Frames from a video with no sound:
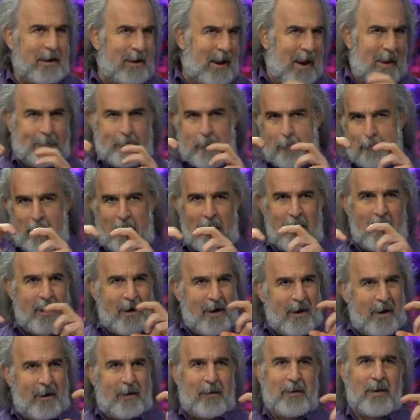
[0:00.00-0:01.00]
Not the
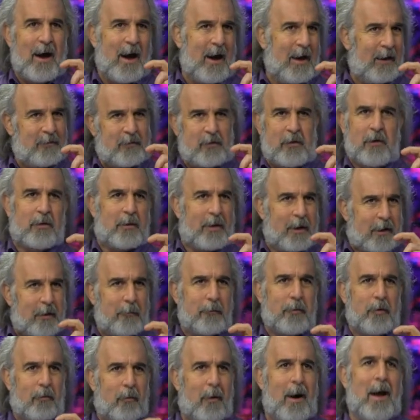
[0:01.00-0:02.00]
big, nice,
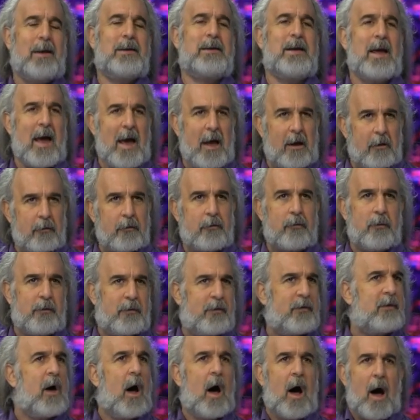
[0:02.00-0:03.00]
clickable rectangles we
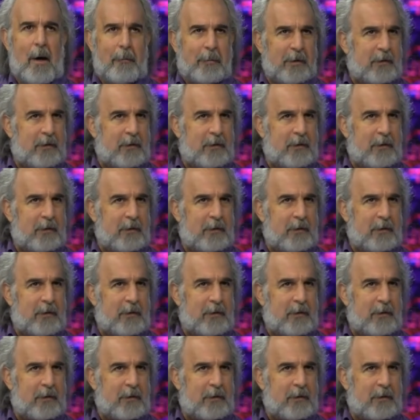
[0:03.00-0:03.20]
saw,